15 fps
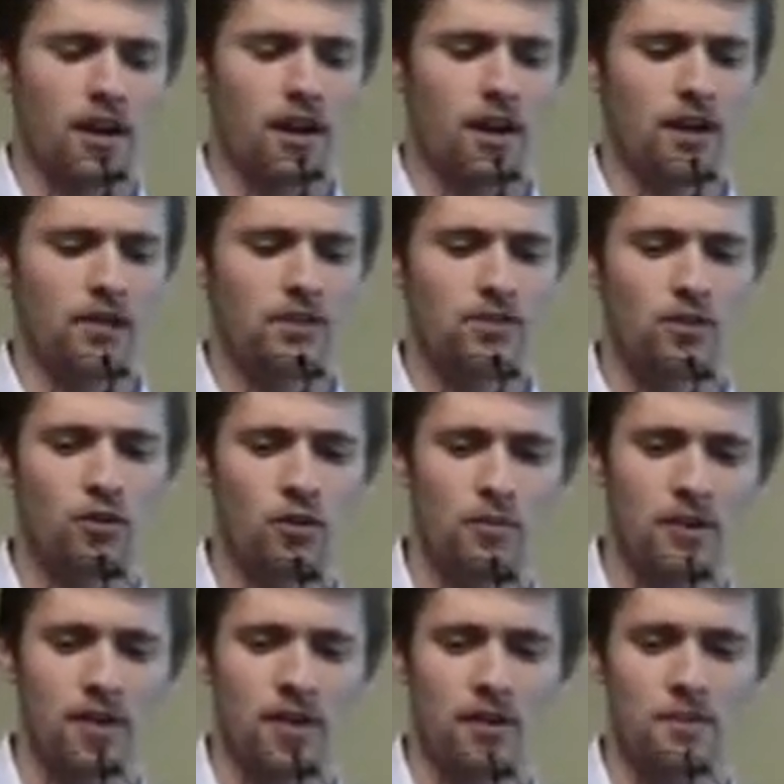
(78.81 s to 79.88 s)
Uh, so it
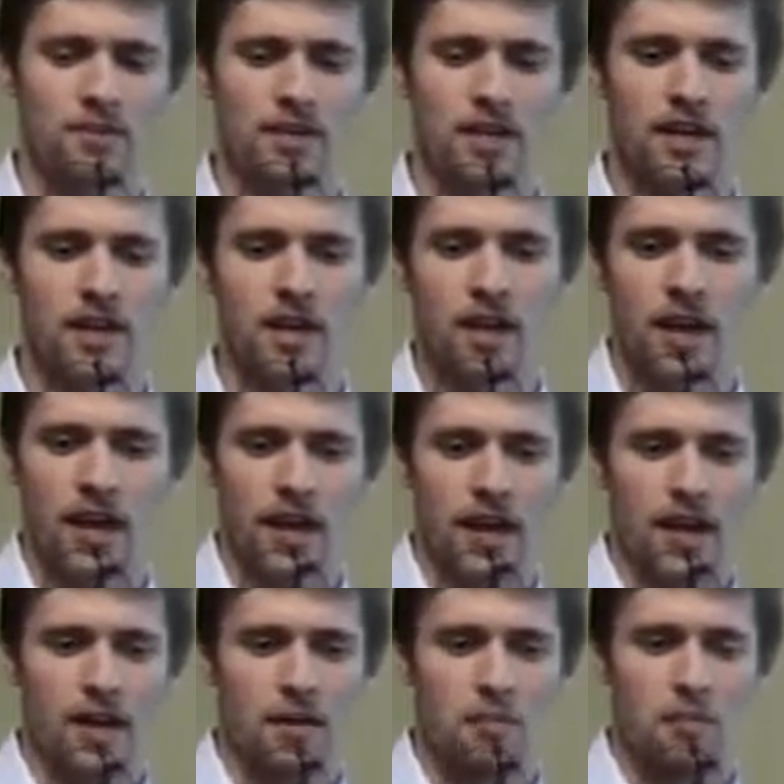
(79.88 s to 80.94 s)
becomes a,
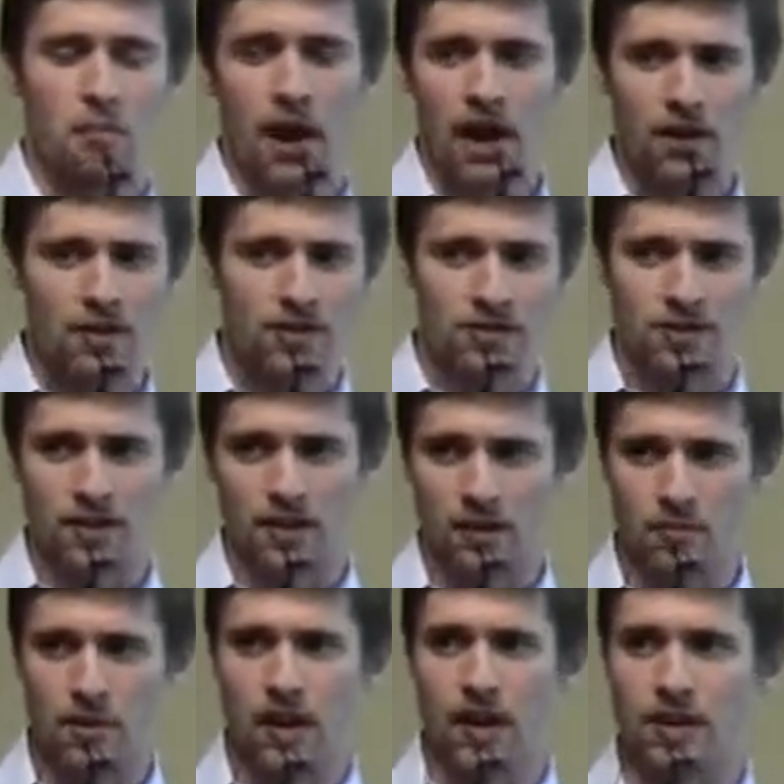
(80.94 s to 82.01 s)
a balancing
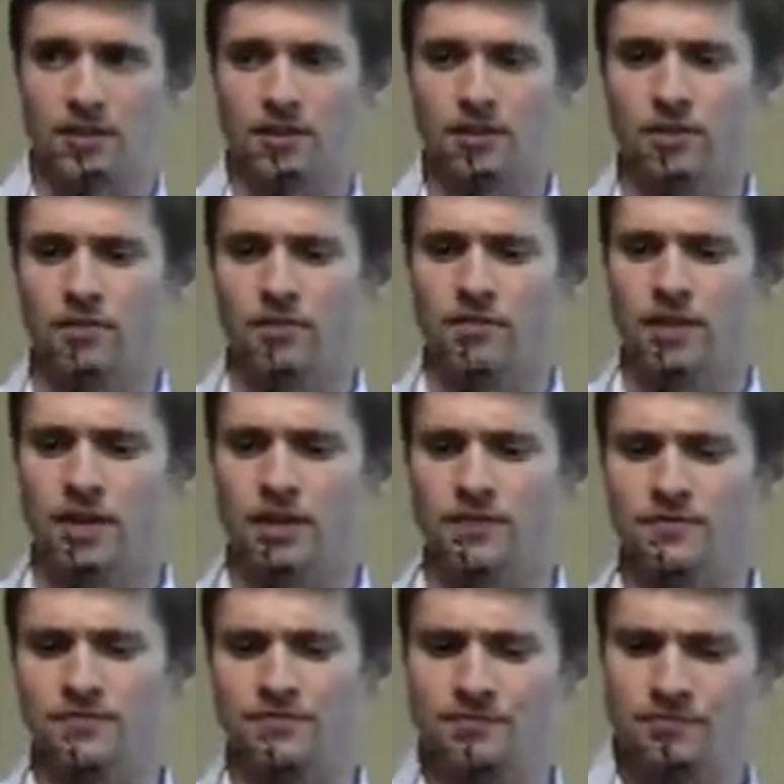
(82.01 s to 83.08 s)
impact of,
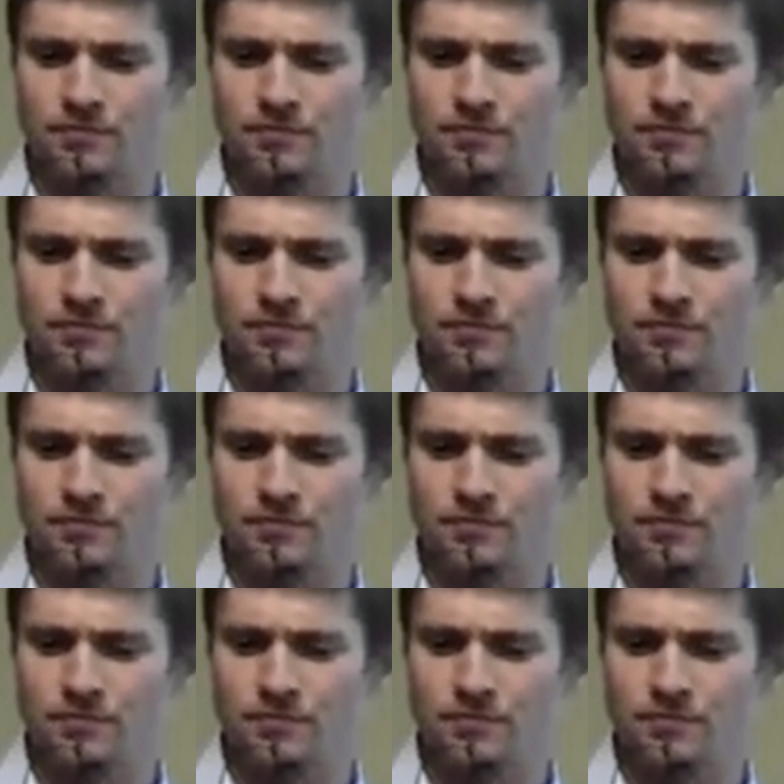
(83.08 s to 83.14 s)
of